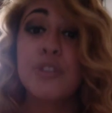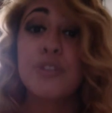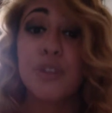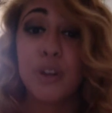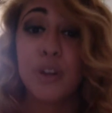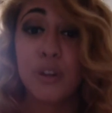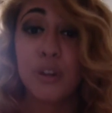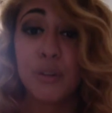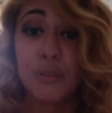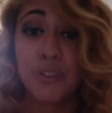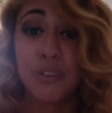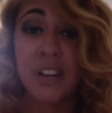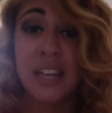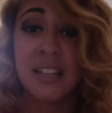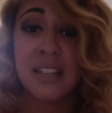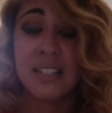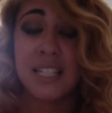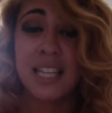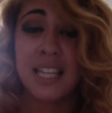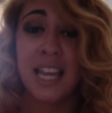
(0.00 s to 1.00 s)

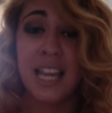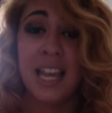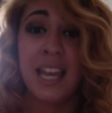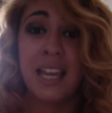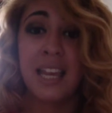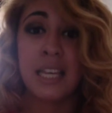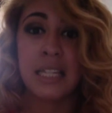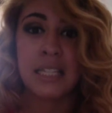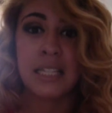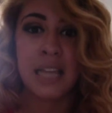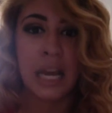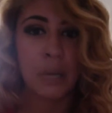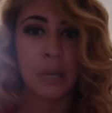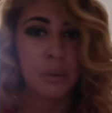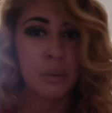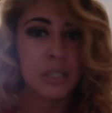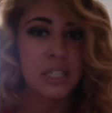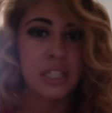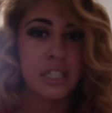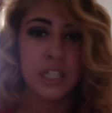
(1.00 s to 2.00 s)
girlfriend, and I
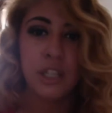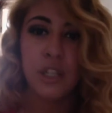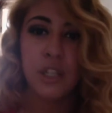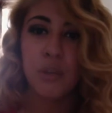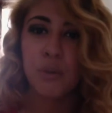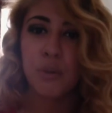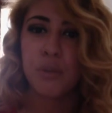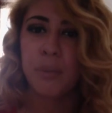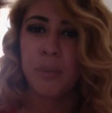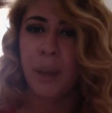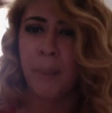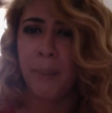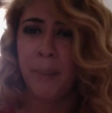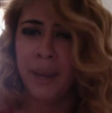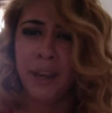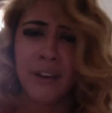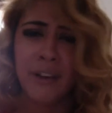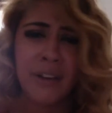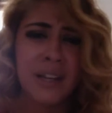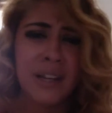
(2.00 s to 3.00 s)
was dealing with my
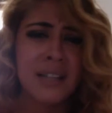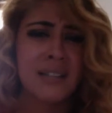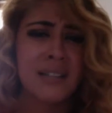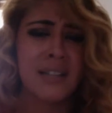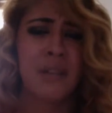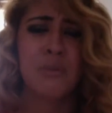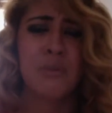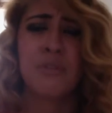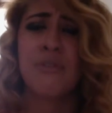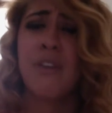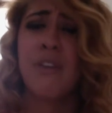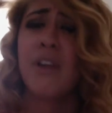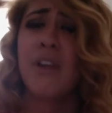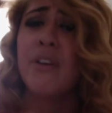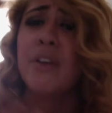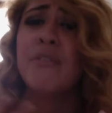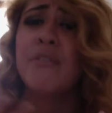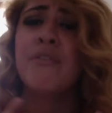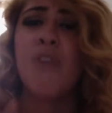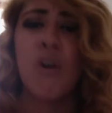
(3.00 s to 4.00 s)
parents, and I was
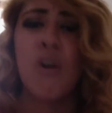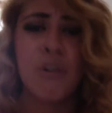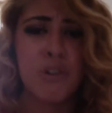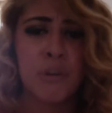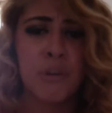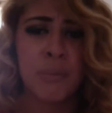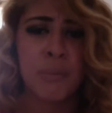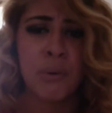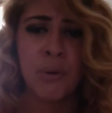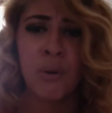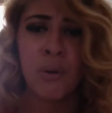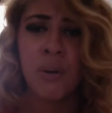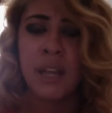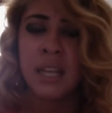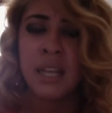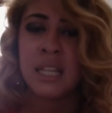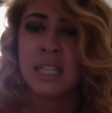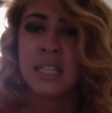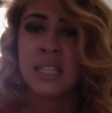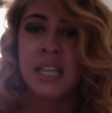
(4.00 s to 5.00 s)
very vulnerable,
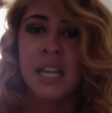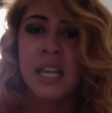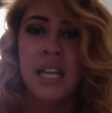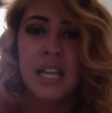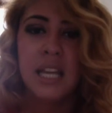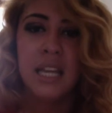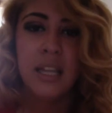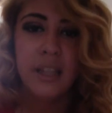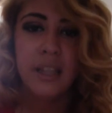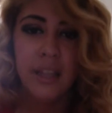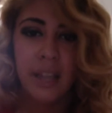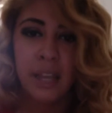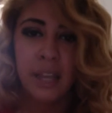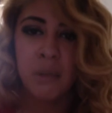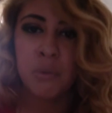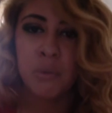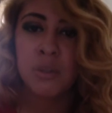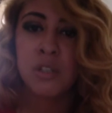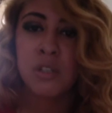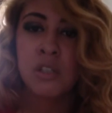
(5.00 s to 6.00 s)
and
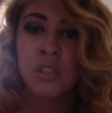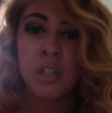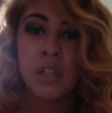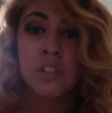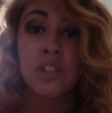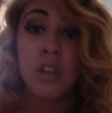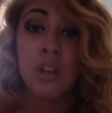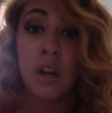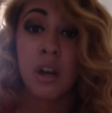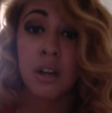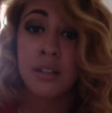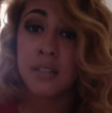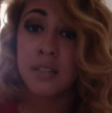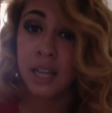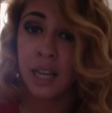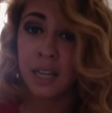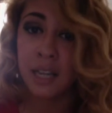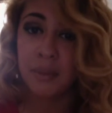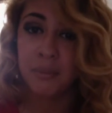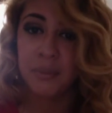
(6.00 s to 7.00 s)
it was such a hard
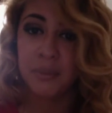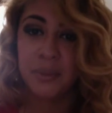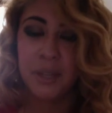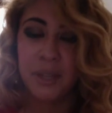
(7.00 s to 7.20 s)
time.